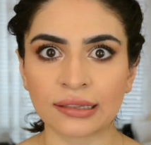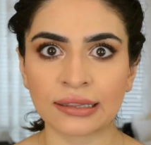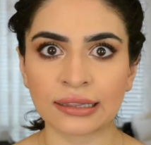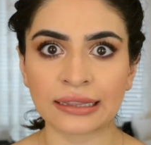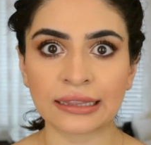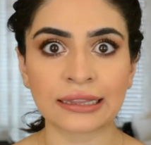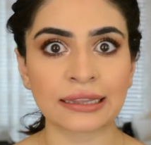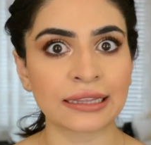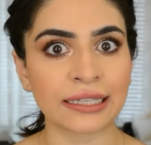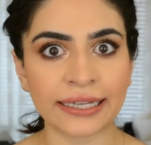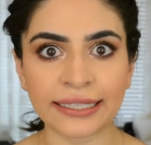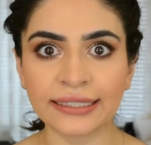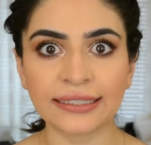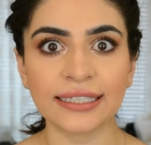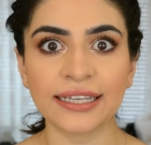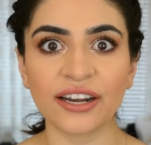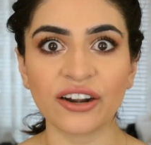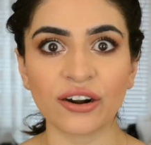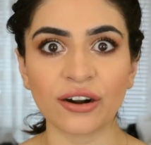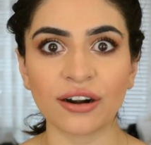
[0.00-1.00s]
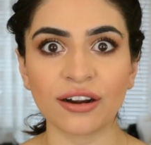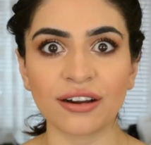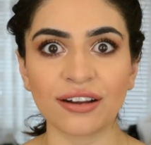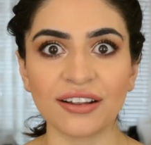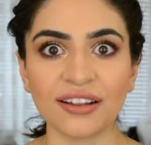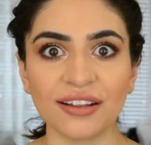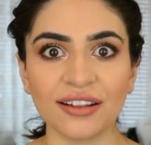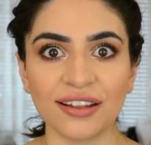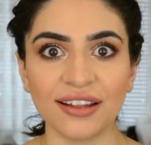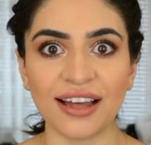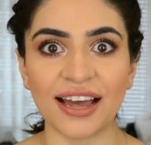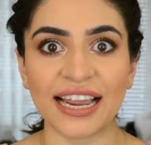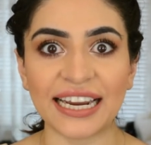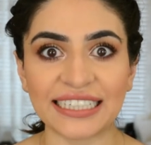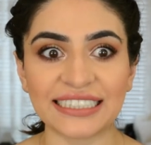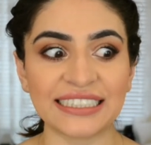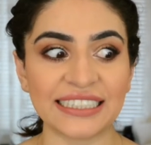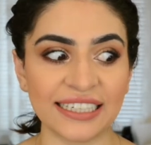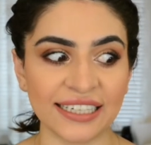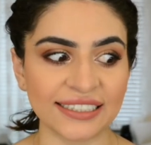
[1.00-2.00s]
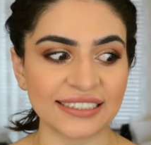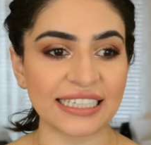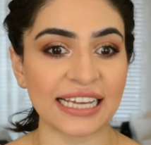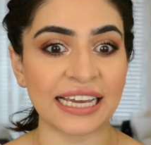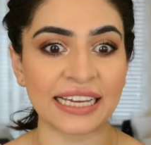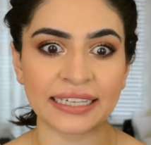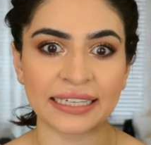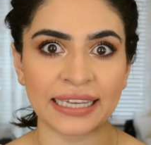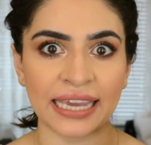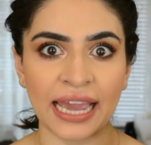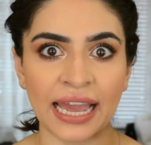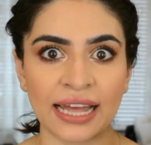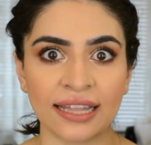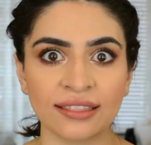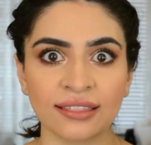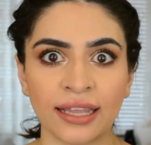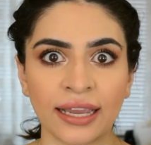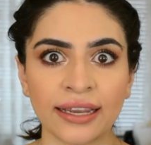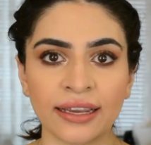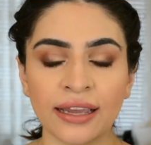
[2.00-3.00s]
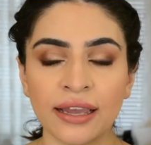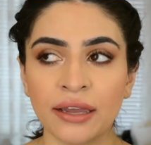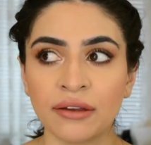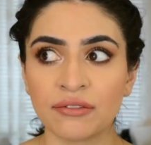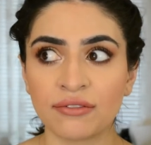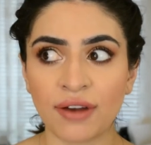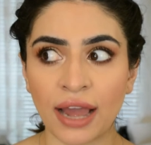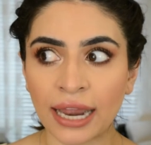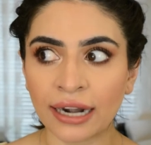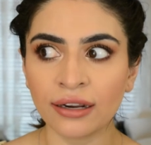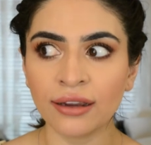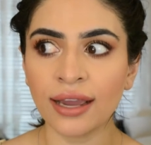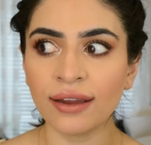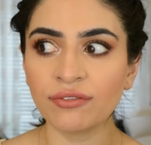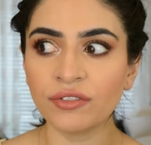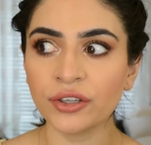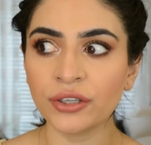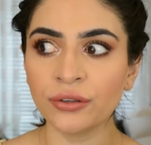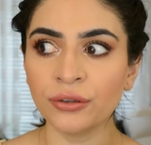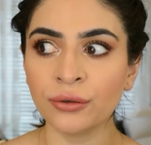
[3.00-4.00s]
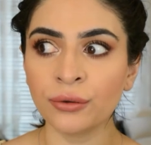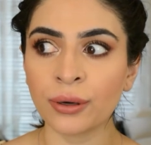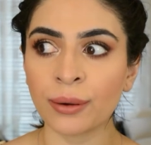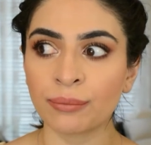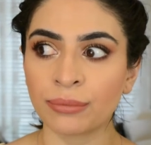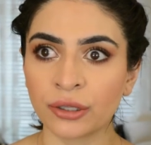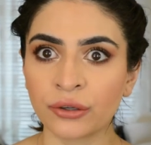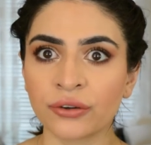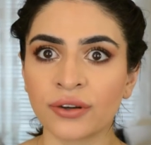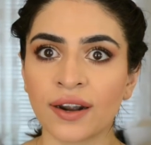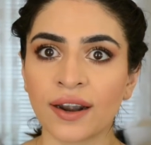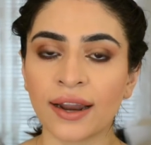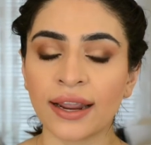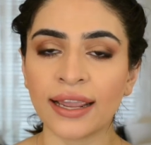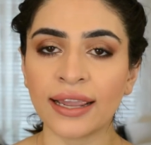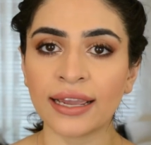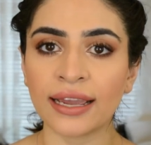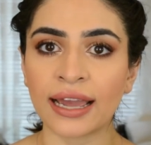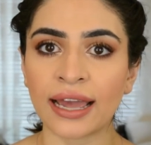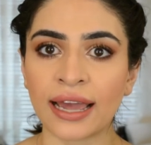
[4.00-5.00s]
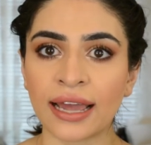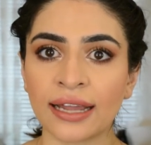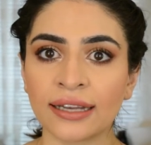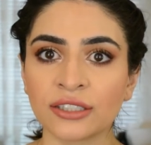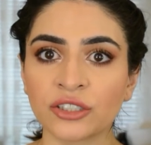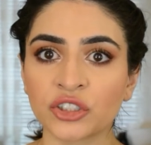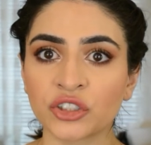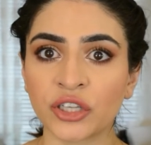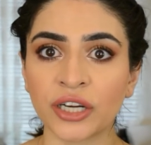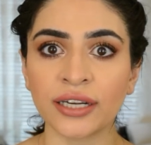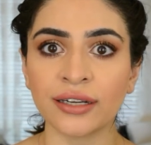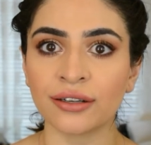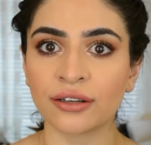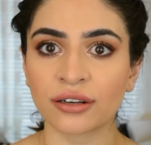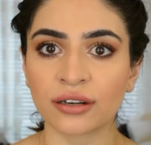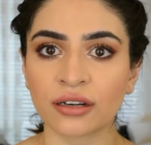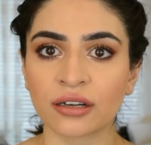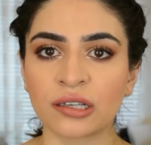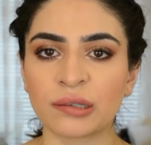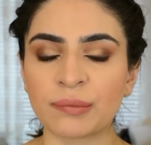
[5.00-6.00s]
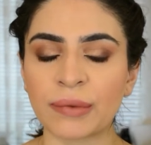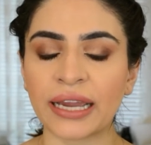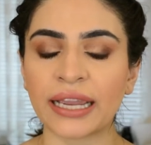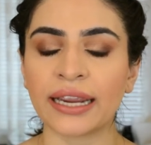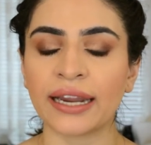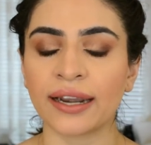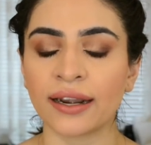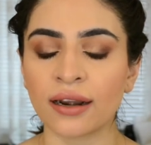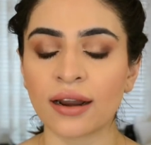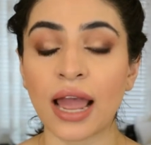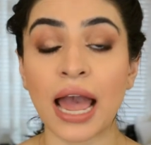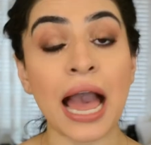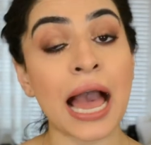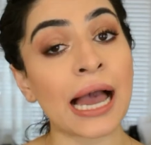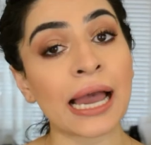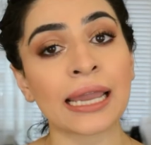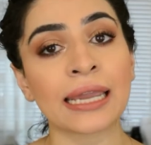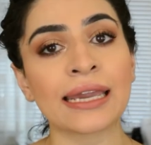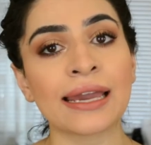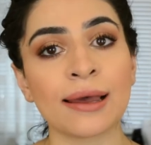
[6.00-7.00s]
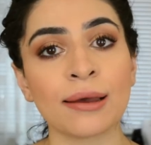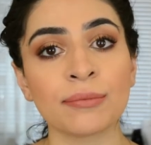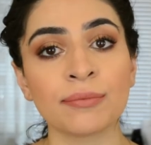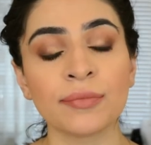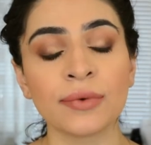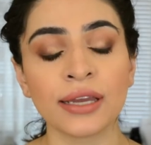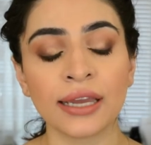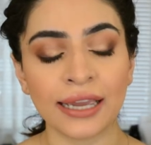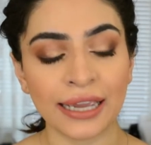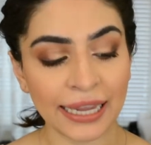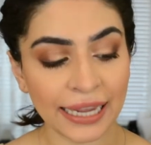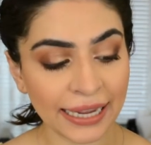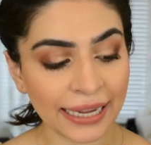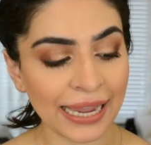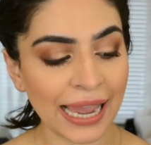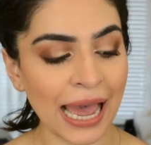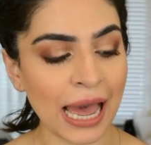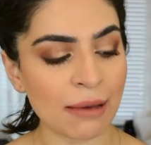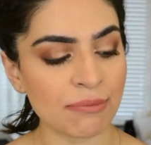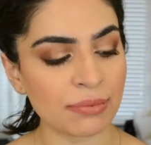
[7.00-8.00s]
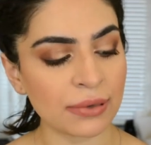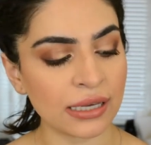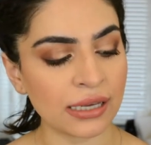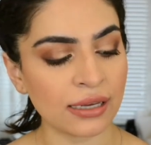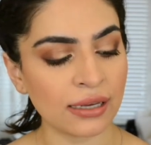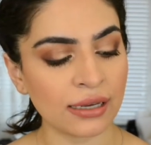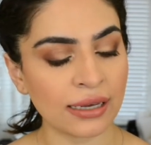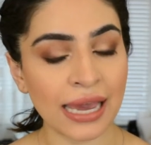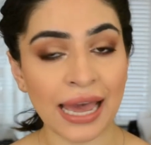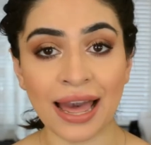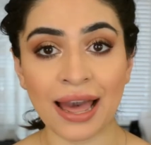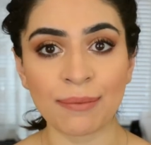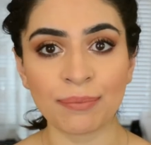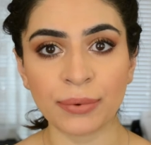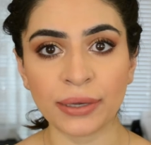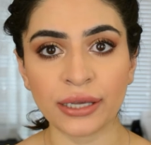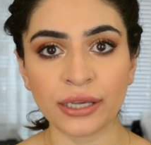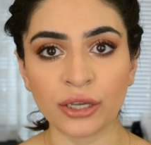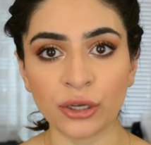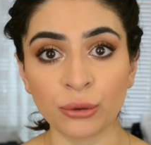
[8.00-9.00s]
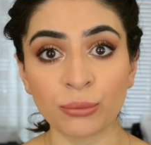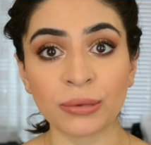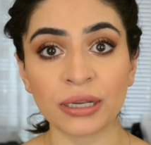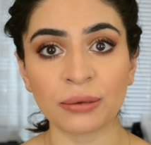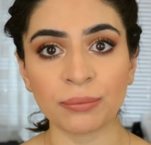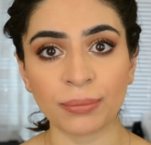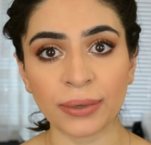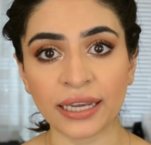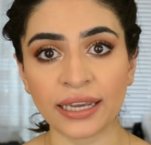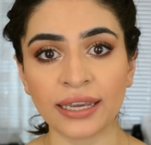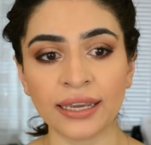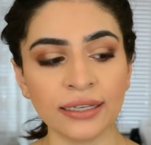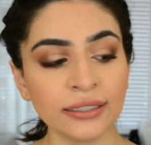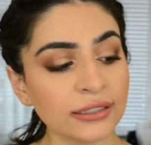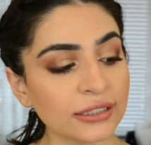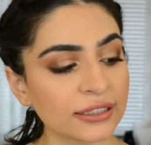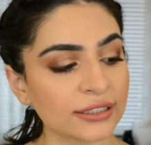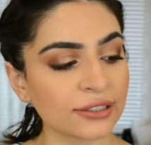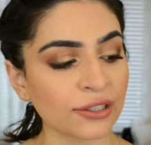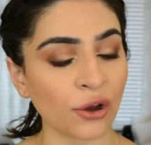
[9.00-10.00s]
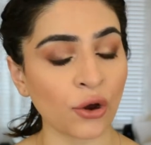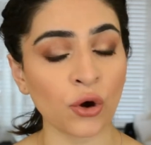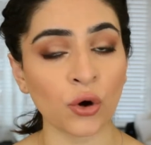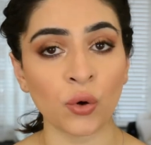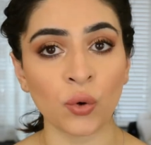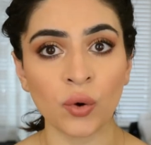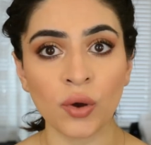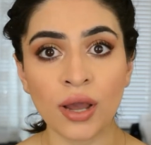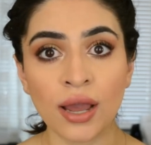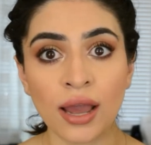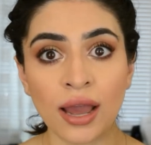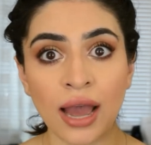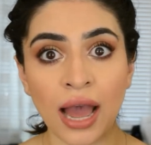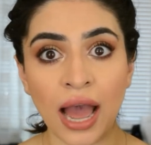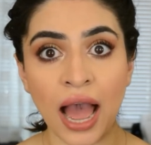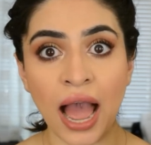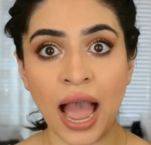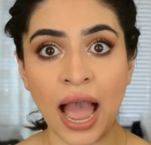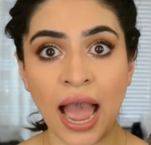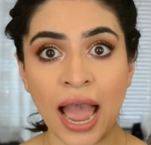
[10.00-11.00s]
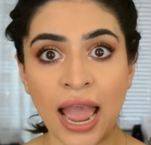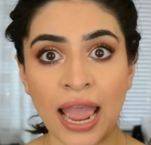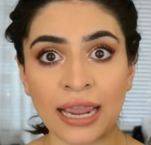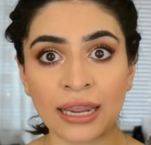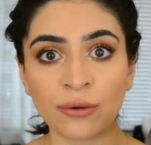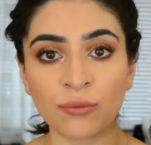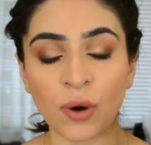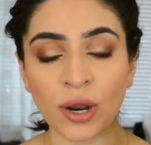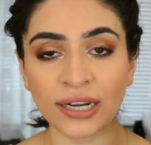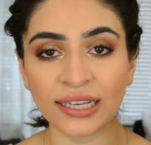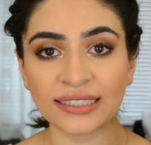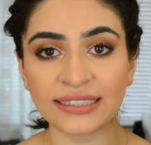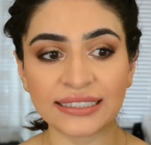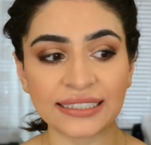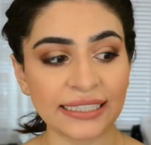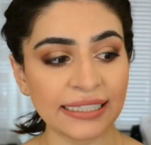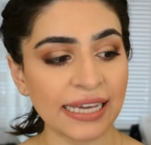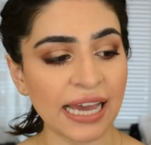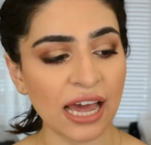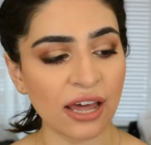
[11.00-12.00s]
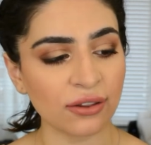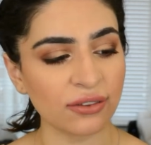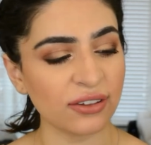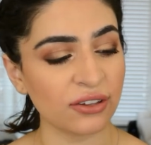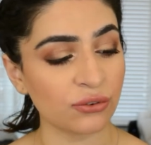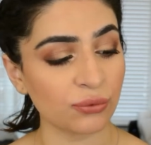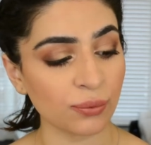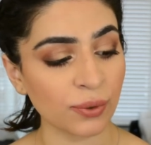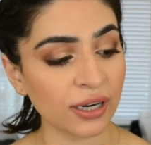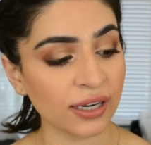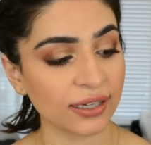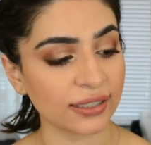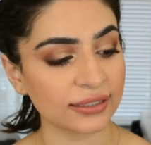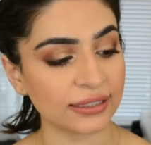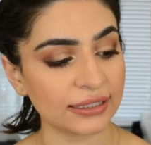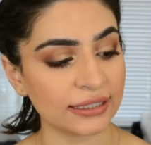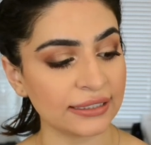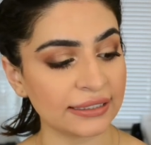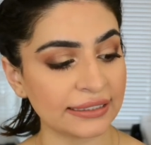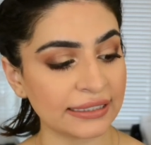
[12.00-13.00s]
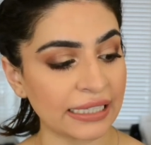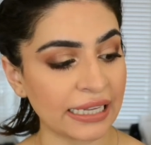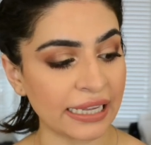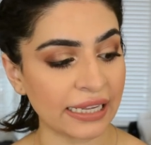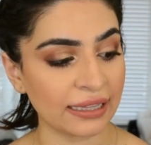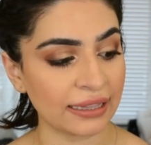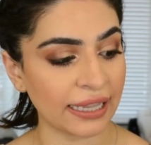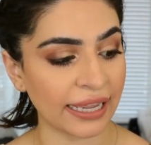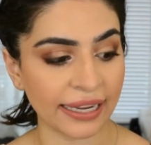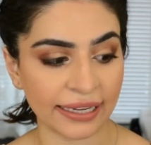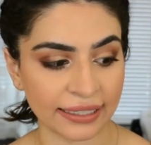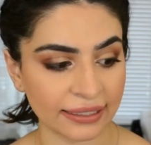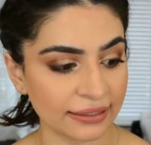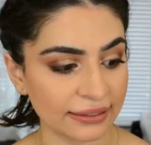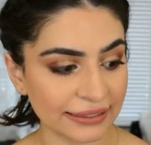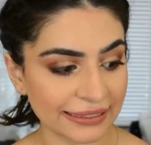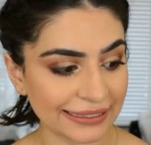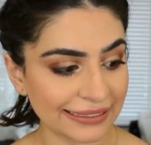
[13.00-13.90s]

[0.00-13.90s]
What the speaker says: lazy girl ideas again. Like, if I don't have to blow dry and straighten or curl my hair, I am a happy, happy human being. So I want to see how this works to see, like,